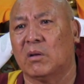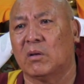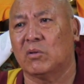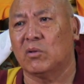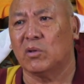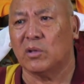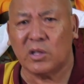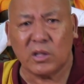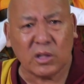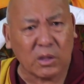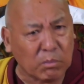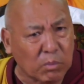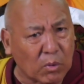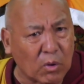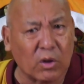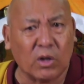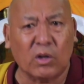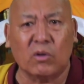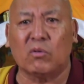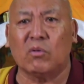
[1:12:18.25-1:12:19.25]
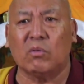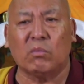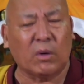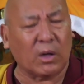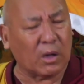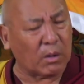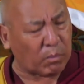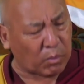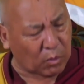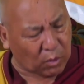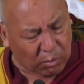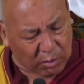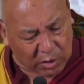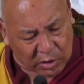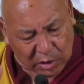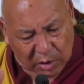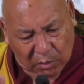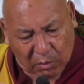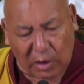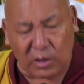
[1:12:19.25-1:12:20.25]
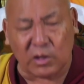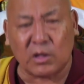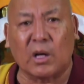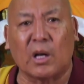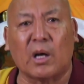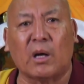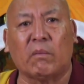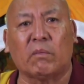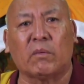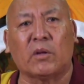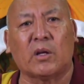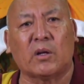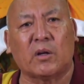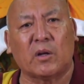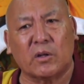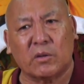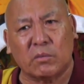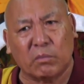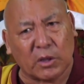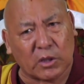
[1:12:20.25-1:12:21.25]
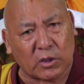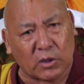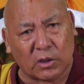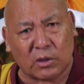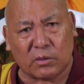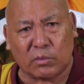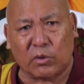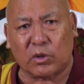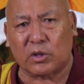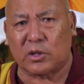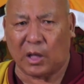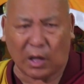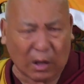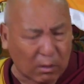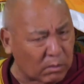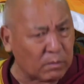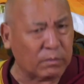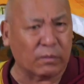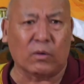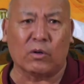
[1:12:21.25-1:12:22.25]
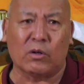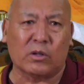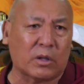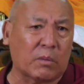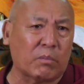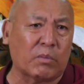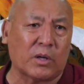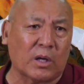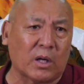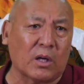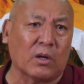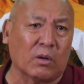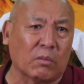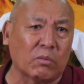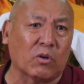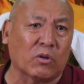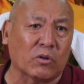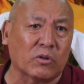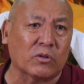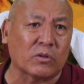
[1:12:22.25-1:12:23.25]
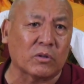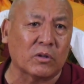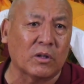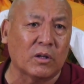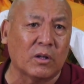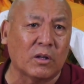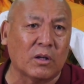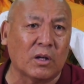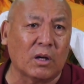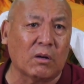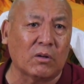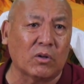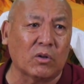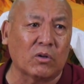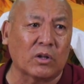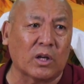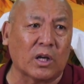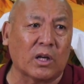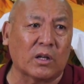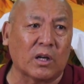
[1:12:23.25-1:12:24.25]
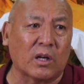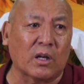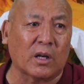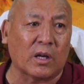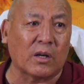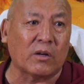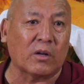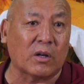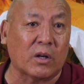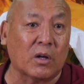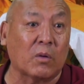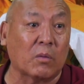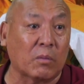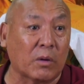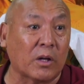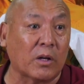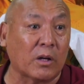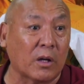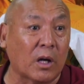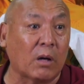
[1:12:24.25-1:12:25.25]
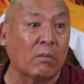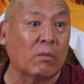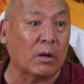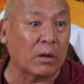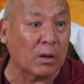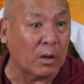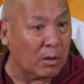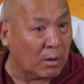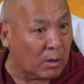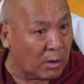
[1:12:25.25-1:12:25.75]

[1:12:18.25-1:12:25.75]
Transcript: So it is important to make a promise in one's life that as much as possible, I will fall repeatedly, of course, I will not get enlightened in one day, I will,